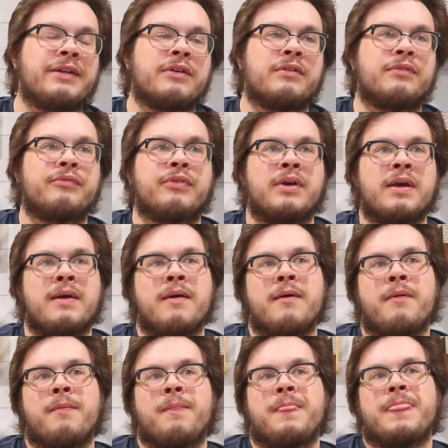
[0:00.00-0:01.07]
of,
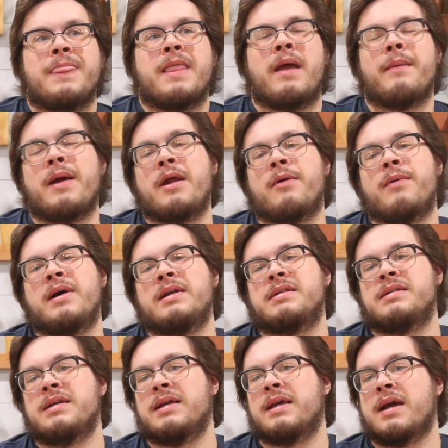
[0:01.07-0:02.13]
I mean, I don't want to
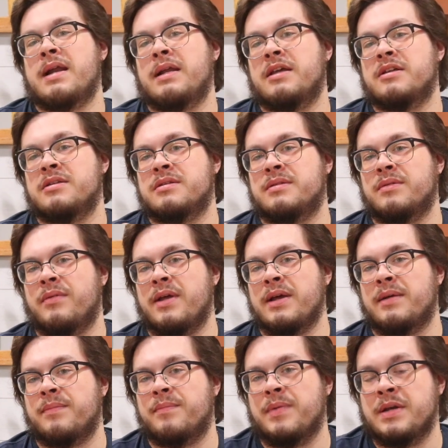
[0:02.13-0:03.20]
say it kind of gives,
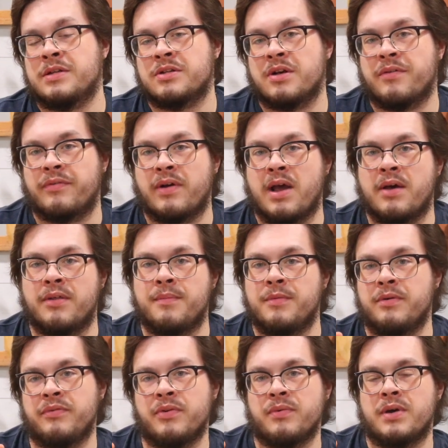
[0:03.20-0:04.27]
like, based off of how the
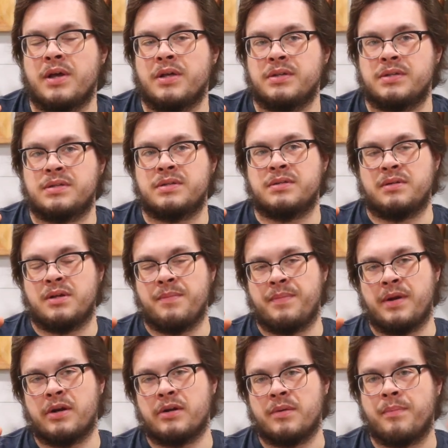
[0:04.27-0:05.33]
movie was
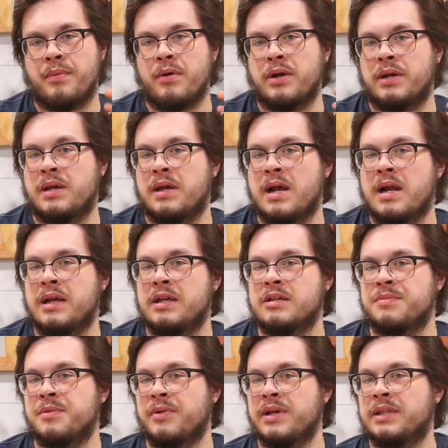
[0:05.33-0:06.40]
compared to the book, it kind of
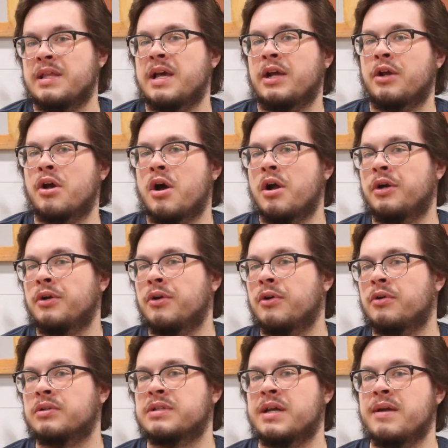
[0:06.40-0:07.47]
gives me, like, that Gone
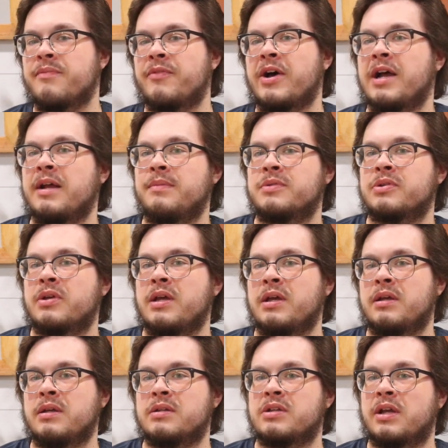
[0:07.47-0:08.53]
Girl type vibes,
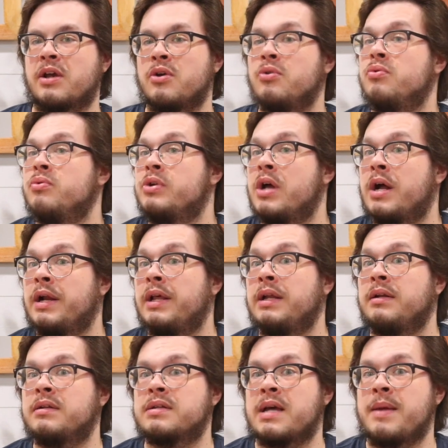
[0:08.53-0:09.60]
like, it's like a
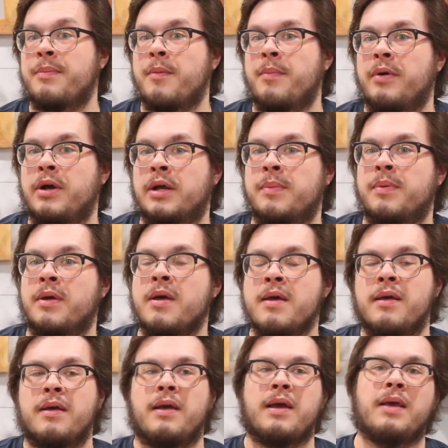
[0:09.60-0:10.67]
whodunit type of book,
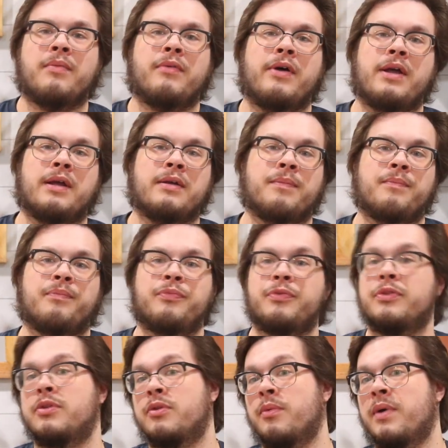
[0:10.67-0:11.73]
and, like,
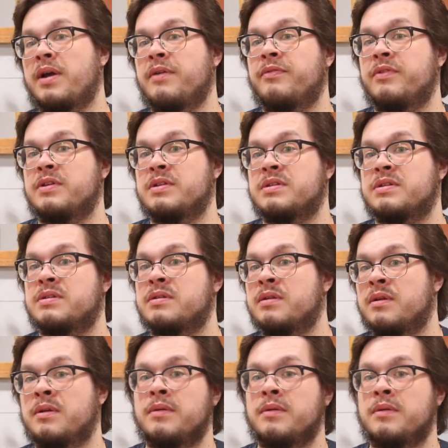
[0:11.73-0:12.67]
the wife is,